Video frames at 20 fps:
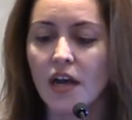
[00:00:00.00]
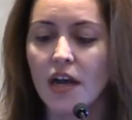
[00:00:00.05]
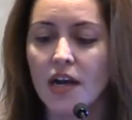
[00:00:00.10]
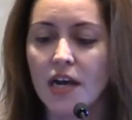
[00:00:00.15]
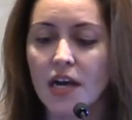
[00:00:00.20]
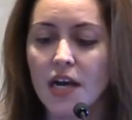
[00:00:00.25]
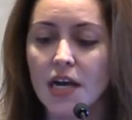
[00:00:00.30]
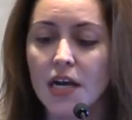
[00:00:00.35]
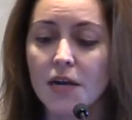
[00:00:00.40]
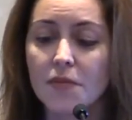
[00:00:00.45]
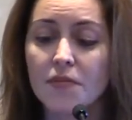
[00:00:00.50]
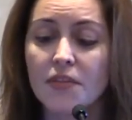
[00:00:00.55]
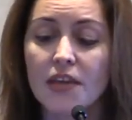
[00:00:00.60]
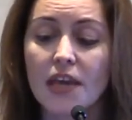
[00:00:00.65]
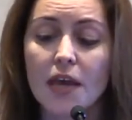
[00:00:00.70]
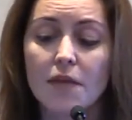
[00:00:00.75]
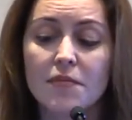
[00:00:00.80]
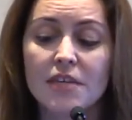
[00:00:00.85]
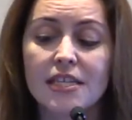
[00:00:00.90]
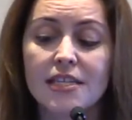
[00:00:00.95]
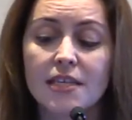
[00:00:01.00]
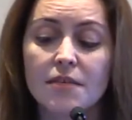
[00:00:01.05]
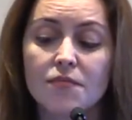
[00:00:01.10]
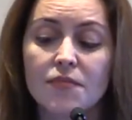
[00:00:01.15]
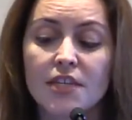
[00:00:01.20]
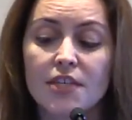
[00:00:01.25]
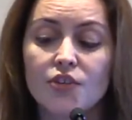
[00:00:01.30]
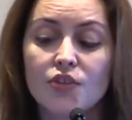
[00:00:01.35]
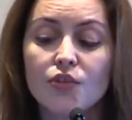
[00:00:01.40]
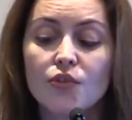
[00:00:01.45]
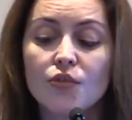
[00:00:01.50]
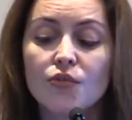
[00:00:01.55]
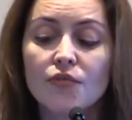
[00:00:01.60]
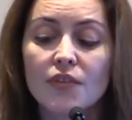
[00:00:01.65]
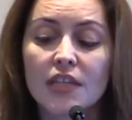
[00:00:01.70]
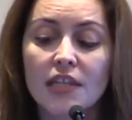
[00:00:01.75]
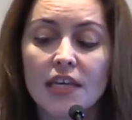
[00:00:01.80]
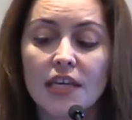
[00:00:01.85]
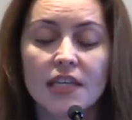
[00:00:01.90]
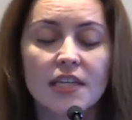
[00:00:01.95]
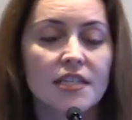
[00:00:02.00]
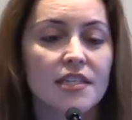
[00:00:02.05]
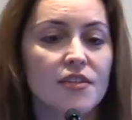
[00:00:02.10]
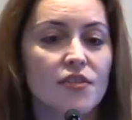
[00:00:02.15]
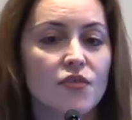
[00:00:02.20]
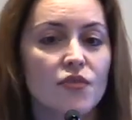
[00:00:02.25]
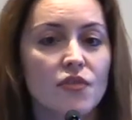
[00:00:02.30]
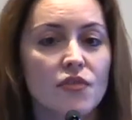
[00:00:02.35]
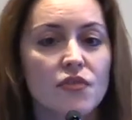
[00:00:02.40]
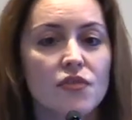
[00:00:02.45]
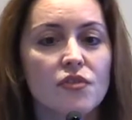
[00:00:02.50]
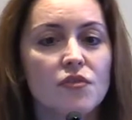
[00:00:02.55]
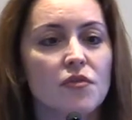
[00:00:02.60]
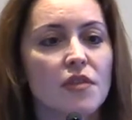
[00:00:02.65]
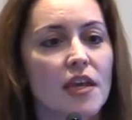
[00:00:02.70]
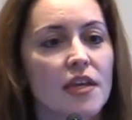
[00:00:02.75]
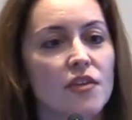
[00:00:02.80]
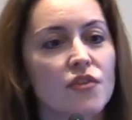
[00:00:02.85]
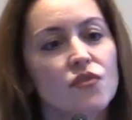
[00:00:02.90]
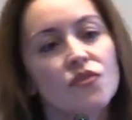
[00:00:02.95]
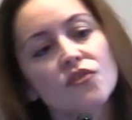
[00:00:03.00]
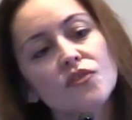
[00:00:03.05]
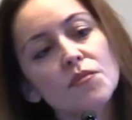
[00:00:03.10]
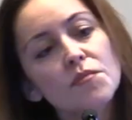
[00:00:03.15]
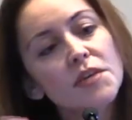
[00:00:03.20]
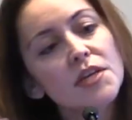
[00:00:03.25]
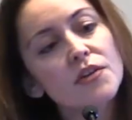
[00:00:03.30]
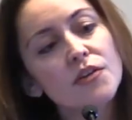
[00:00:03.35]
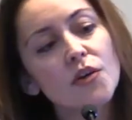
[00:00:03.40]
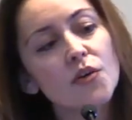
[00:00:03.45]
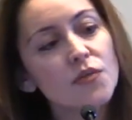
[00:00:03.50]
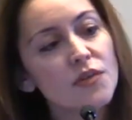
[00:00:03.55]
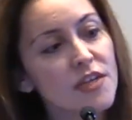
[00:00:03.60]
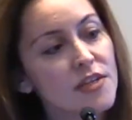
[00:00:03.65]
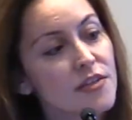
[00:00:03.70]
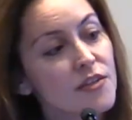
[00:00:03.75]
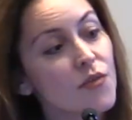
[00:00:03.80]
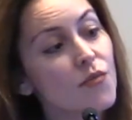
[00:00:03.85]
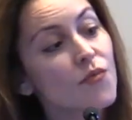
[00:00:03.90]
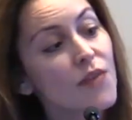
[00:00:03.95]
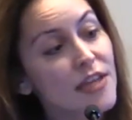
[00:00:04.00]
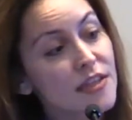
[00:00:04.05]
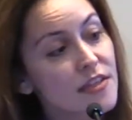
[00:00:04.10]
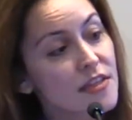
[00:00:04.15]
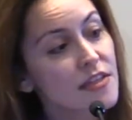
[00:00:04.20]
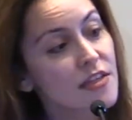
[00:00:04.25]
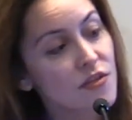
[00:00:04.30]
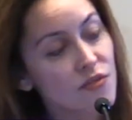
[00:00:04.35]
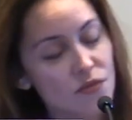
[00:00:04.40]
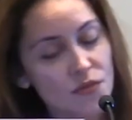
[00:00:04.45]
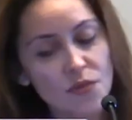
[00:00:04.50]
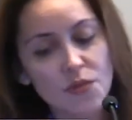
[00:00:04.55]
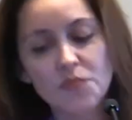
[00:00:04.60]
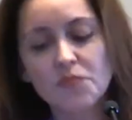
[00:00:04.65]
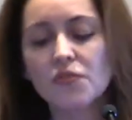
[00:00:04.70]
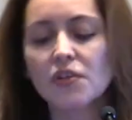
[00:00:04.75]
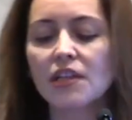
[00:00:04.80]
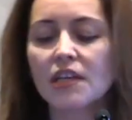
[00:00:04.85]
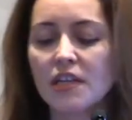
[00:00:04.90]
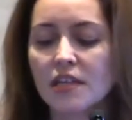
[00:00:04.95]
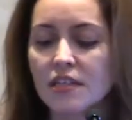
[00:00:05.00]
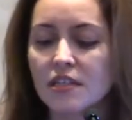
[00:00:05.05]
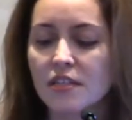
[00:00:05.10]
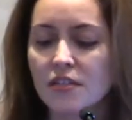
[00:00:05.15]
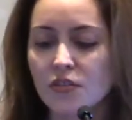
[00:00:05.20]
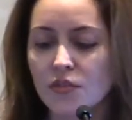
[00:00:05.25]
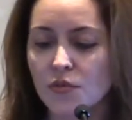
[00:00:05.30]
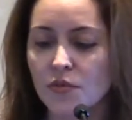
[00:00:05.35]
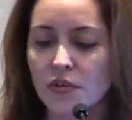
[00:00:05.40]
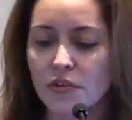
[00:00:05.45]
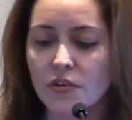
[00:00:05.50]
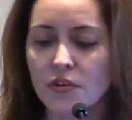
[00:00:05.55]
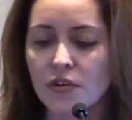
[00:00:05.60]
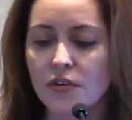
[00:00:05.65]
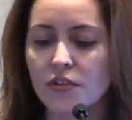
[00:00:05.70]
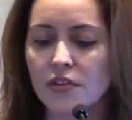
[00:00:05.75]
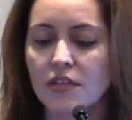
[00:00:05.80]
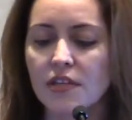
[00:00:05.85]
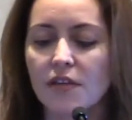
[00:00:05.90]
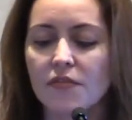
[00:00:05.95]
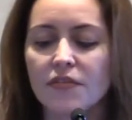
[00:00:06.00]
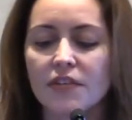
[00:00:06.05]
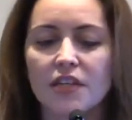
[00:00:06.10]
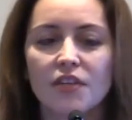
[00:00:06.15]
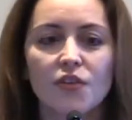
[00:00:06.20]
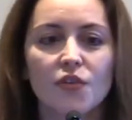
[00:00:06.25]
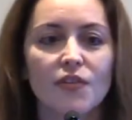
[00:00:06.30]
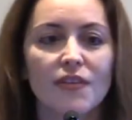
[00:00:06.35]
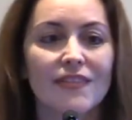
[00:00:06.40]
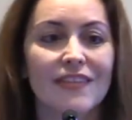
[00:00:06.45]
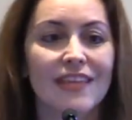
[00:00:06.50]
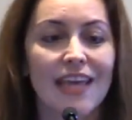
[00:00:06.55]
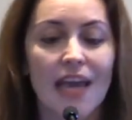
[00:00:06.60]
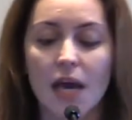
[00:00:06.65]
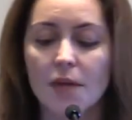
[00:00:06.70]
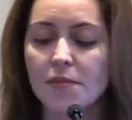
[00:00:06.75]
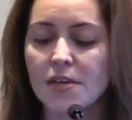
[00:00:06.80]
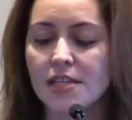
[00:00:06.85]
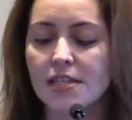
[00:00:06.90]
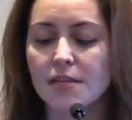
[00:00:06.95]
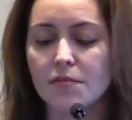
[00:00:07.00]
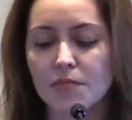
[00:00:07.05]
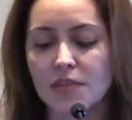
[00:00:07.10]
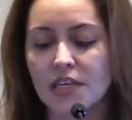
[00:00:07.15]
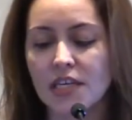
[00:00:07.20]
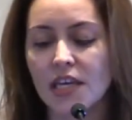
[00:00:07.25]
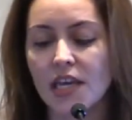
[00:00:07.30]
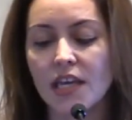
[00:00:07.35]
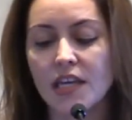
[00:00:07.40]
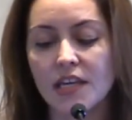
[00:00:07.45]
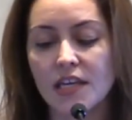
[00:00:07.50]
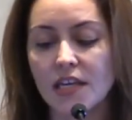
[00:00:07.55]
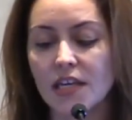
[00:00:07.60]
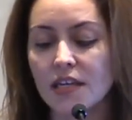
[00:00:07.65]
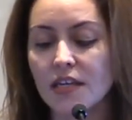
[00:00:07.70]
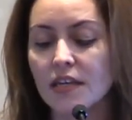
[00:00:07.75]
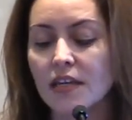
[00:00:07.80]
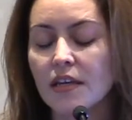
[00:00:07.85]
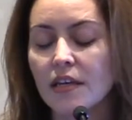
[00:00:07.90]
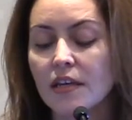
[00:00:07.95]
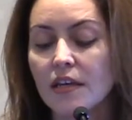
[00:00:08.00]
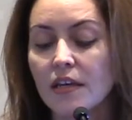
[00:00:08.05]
The MECP2 related disorders that used to be known as the Rett syndrome related disorders, definitely know that GABA is implicated.